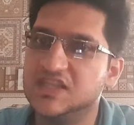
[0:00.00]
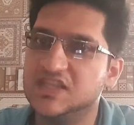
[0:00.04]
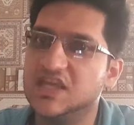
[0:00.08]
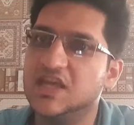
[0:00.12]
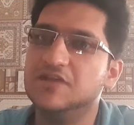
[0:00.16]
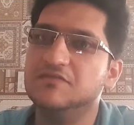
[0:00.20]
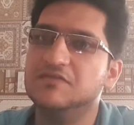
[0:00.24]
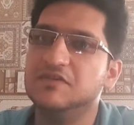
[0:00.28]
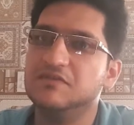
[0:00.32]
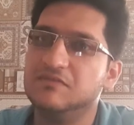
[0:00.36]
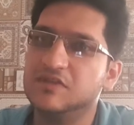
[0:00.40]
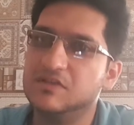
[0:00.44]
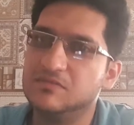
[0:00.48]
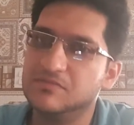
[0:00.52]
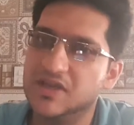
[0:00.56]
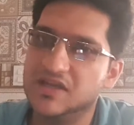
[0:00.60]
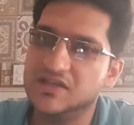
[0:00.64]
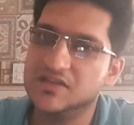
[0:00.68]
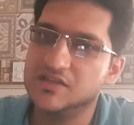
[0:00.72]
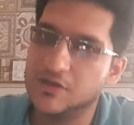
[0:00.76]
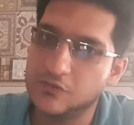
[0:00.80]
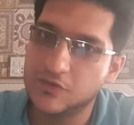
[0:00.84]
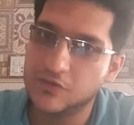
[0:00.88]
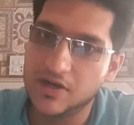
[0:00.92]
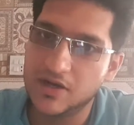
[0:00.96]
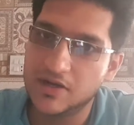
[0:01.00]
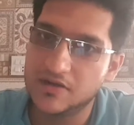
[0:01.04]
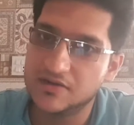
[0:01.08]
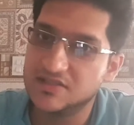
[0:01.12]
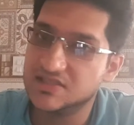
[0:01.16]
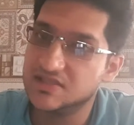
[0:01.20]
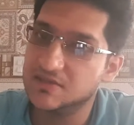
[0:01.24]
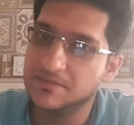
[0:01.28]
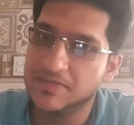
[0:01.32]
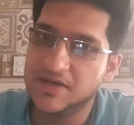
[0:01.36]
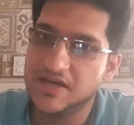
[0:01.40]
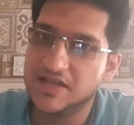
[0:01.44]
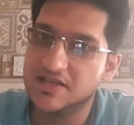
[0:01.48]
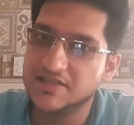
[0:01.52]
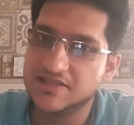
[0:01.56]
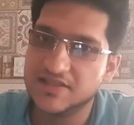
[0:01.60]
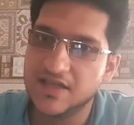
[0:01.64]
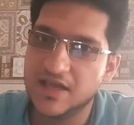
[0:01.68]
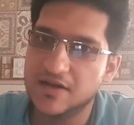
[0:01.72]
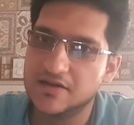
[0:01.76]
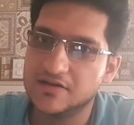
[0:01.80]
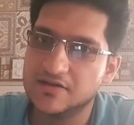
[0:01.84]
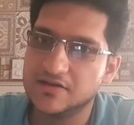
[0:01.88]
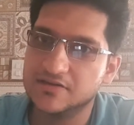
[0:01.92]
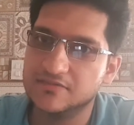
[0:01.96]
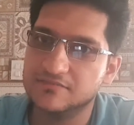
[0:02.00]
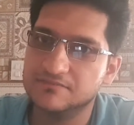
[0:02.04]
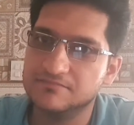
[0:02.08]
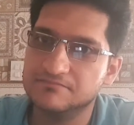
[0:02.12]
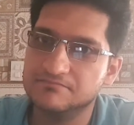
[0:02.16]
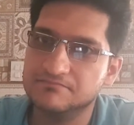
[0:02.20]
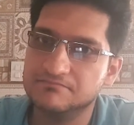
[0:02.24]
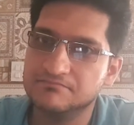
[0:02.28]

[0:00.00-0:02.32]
Then we will make the grade. Simple as that.